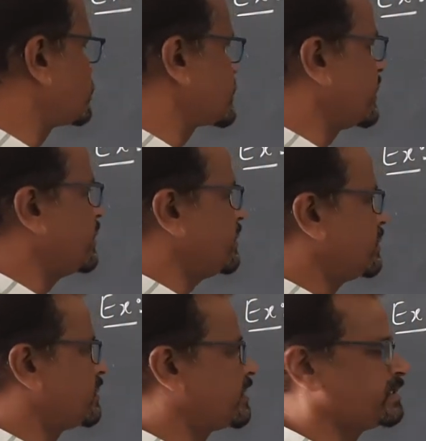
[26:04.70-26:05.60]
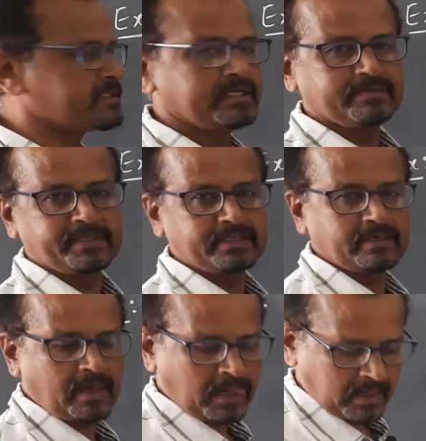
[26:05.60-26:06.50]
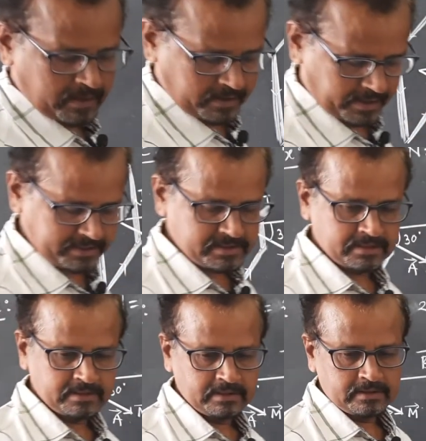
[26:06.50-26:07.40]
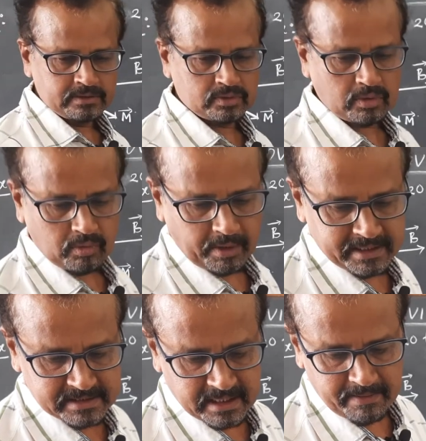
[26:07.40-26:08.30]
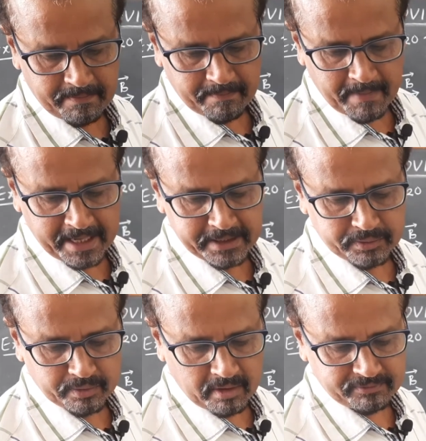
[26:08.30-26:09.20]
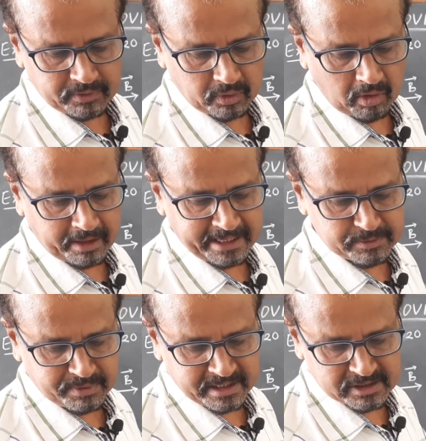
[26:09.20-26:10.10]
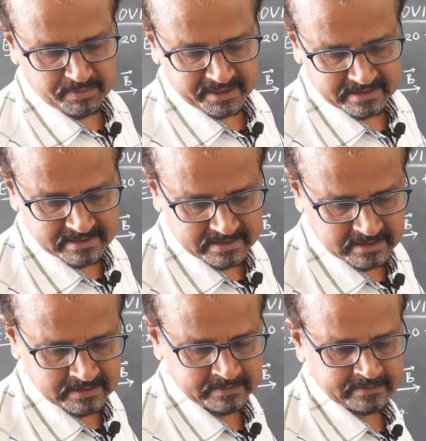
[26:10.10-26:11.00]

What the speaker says: side 10 centimeter, right? So what is the magnitude of torque experienced by this?